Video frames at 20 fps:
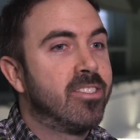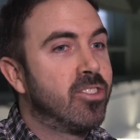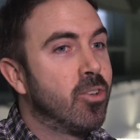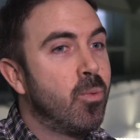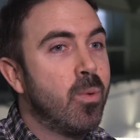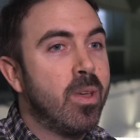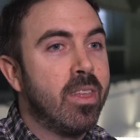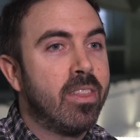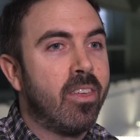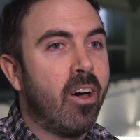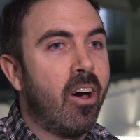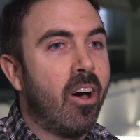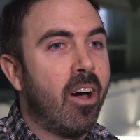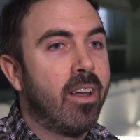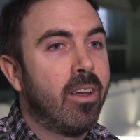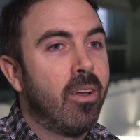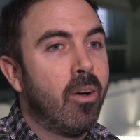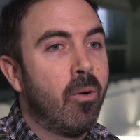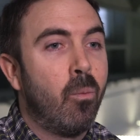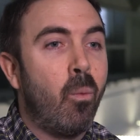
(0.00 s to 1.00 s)
so we thought,
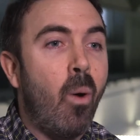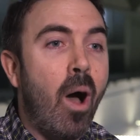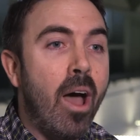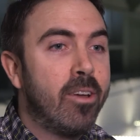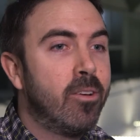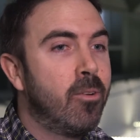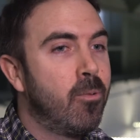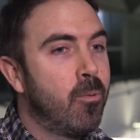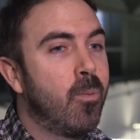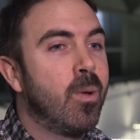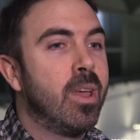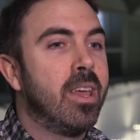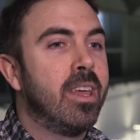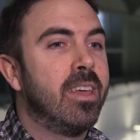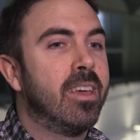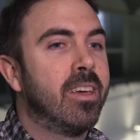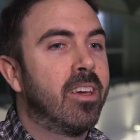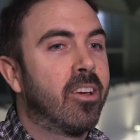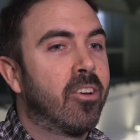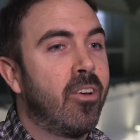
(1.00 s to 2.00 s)
why don't
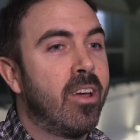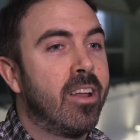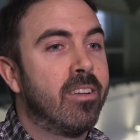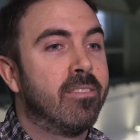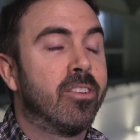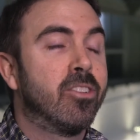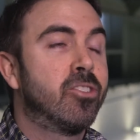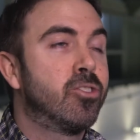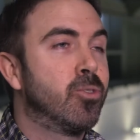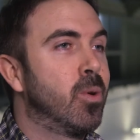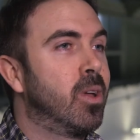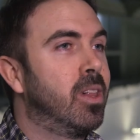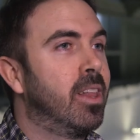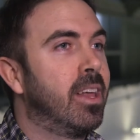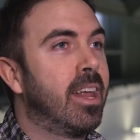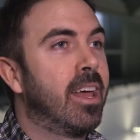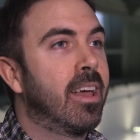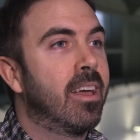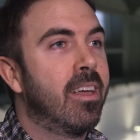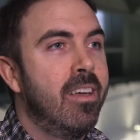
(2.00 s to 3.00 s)
we create a virtual
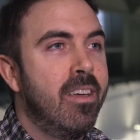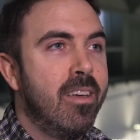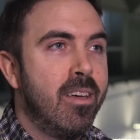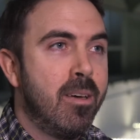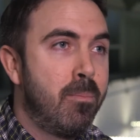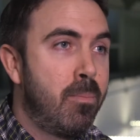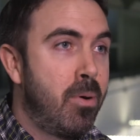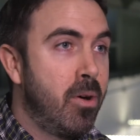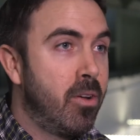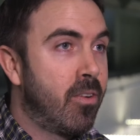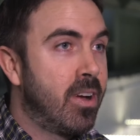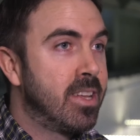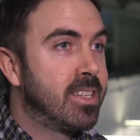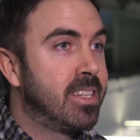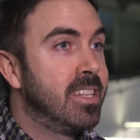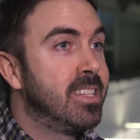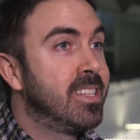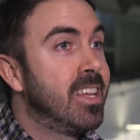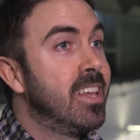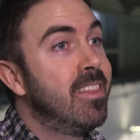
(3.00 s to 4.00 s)
clinic, put
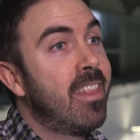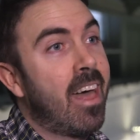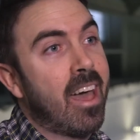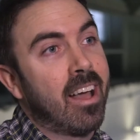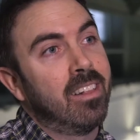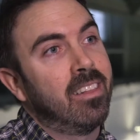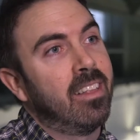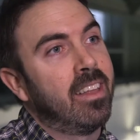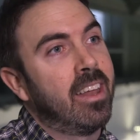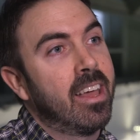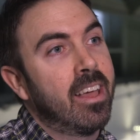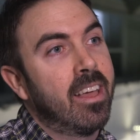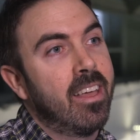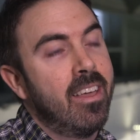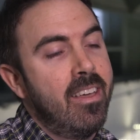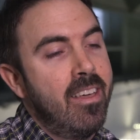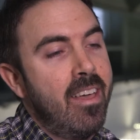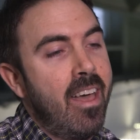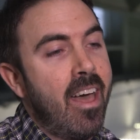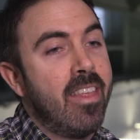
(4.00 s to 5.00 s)
residents in that clinic,
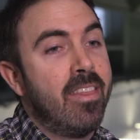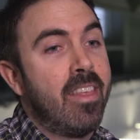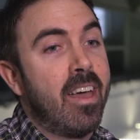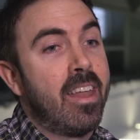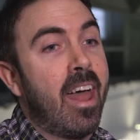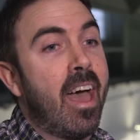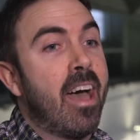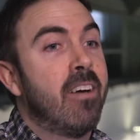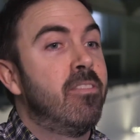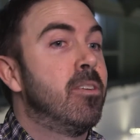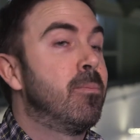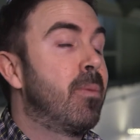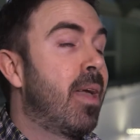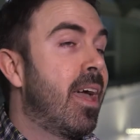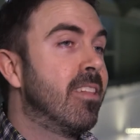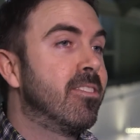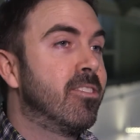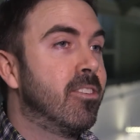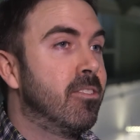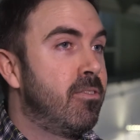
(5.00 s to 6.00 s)
and then have them
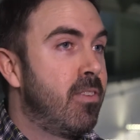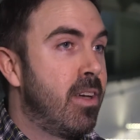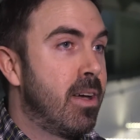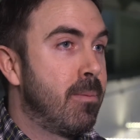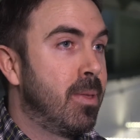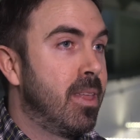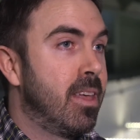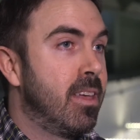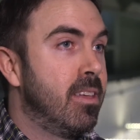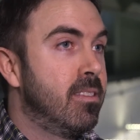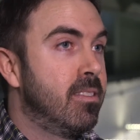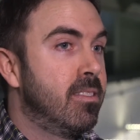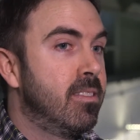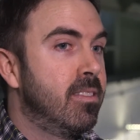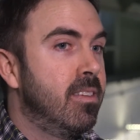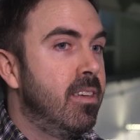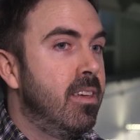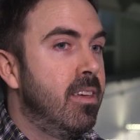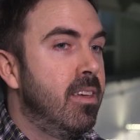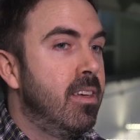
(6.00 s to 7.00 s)
counsel
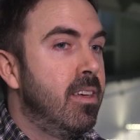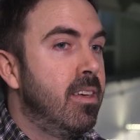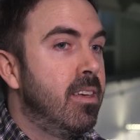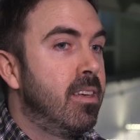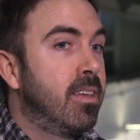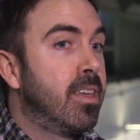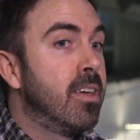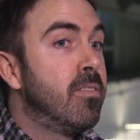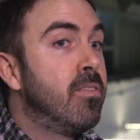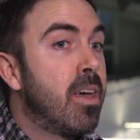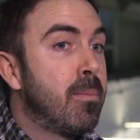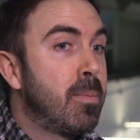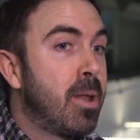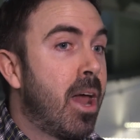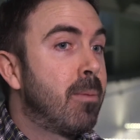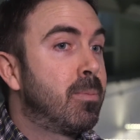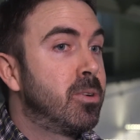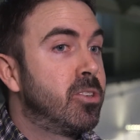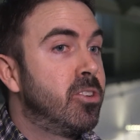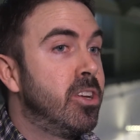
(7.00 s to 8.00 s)
families, give them an
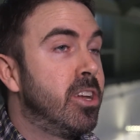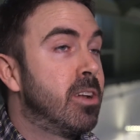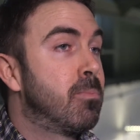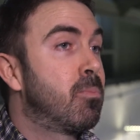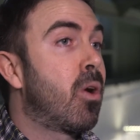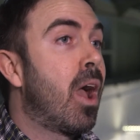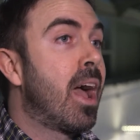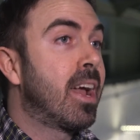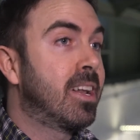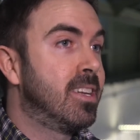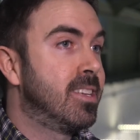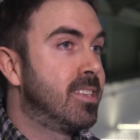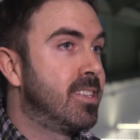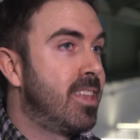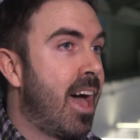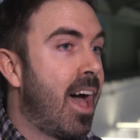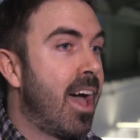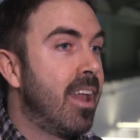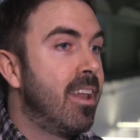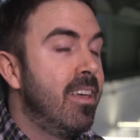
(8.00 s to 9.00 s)
opportunity to practice
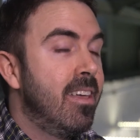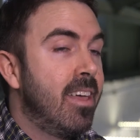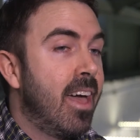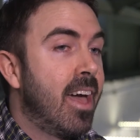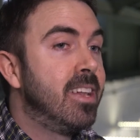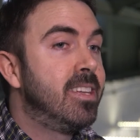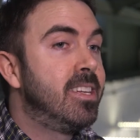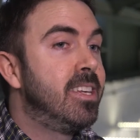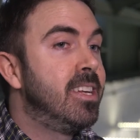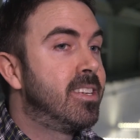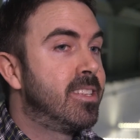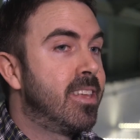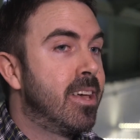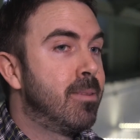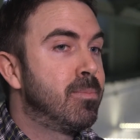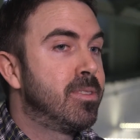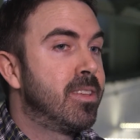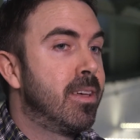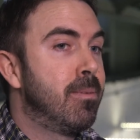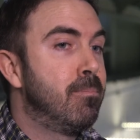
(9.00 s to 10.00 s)
that, and teach
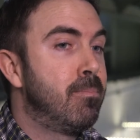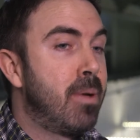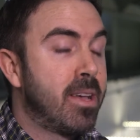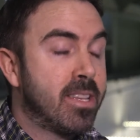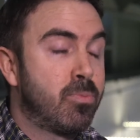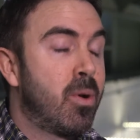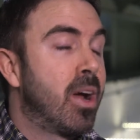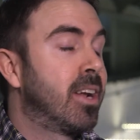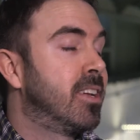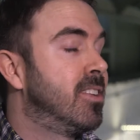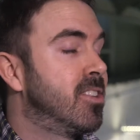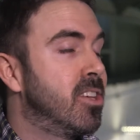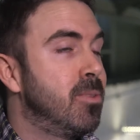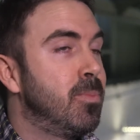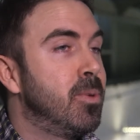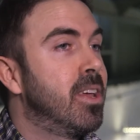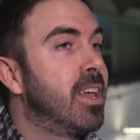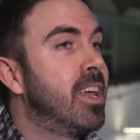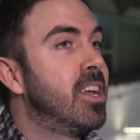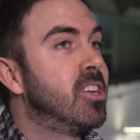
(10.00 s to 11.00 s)
them some best practice
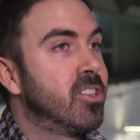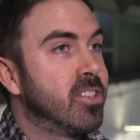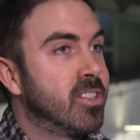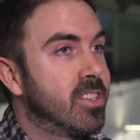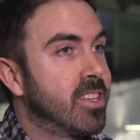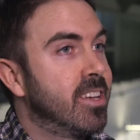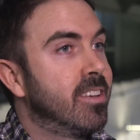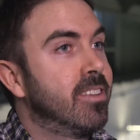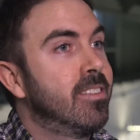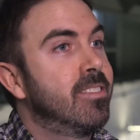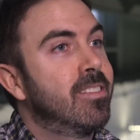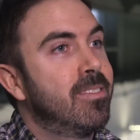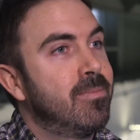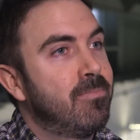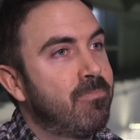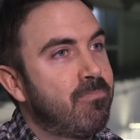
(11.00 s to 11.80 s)
communication skills.